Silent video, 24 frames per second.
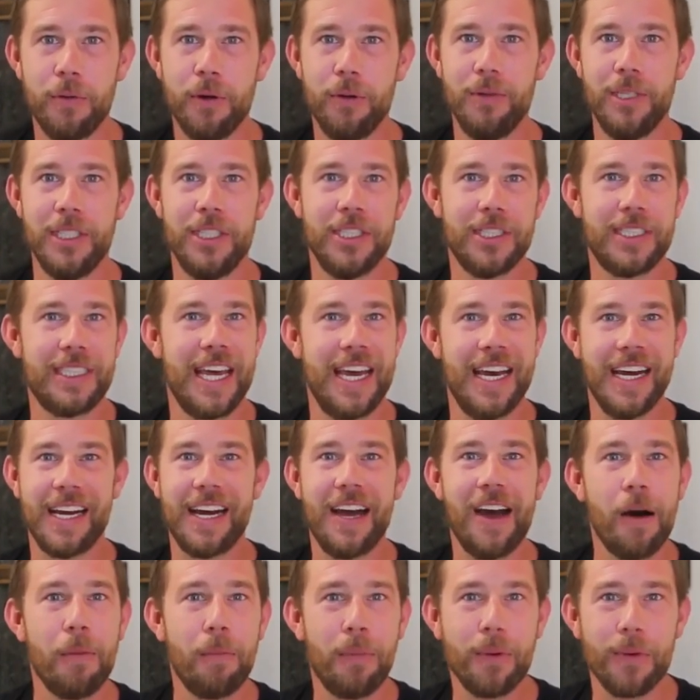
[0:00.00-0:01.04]
but we just had a
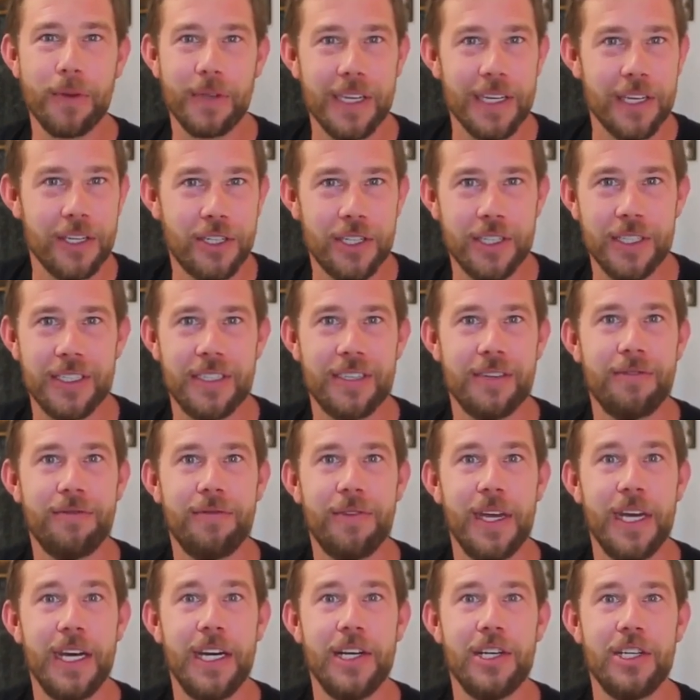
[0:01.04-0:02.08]
couple dishes to
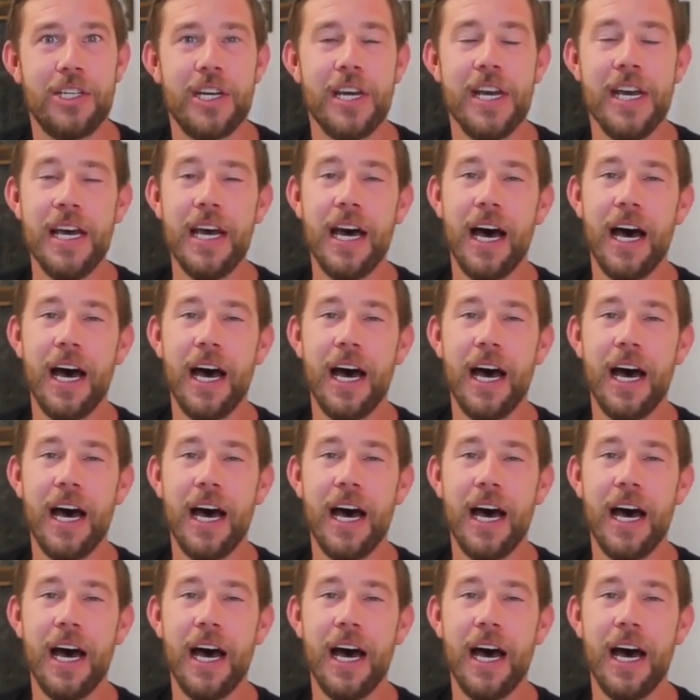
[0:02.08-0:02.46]
finish,